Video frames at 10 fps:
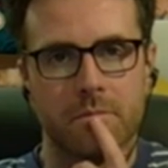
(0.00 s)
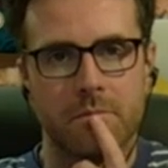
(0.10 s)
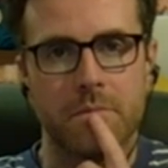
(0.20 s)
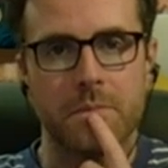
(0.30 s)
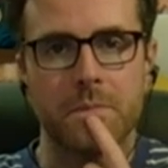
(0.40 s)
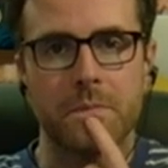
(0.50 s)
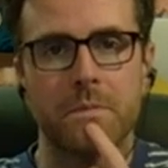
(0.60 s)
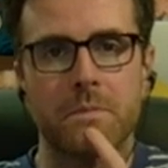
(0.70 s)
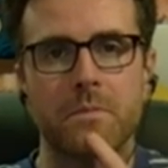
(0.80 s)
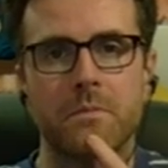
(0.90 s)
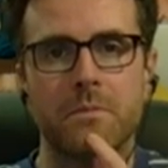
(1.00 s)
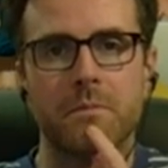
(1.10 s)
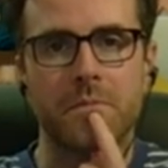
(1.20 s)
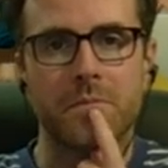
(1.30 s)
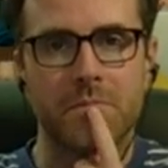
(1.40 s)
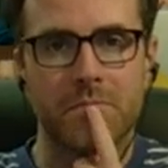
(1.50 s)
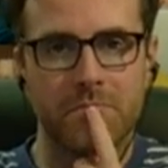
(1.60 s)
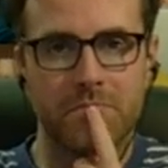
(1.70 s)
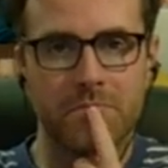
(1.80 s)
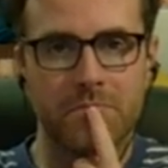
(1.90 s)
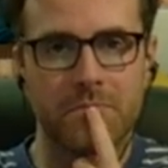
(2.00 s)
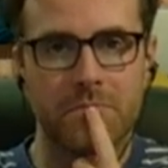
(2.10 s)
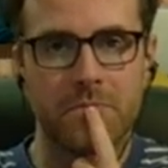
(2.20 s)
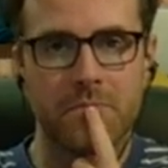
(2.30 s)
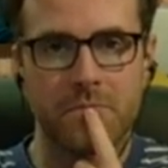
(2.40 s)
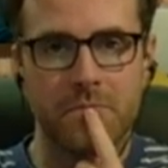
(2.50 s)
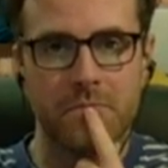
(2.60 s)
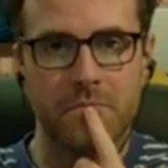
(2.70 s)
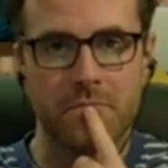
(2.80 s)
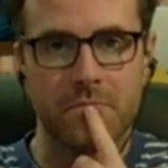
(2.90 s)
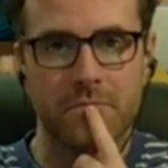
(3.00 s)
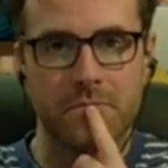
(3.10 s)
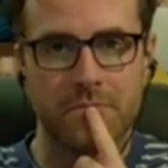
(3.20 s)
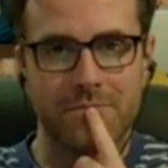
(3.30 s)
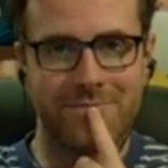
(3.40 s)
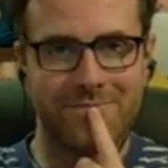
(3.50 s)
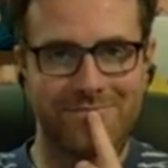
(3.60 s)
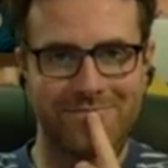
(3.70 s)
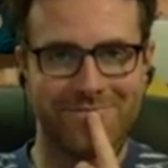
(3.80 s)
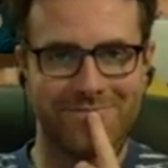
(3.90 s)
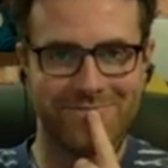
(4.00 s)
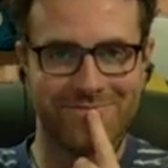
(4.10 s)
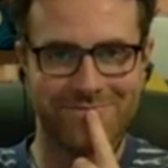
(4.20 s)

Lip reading: This person isn't speaking.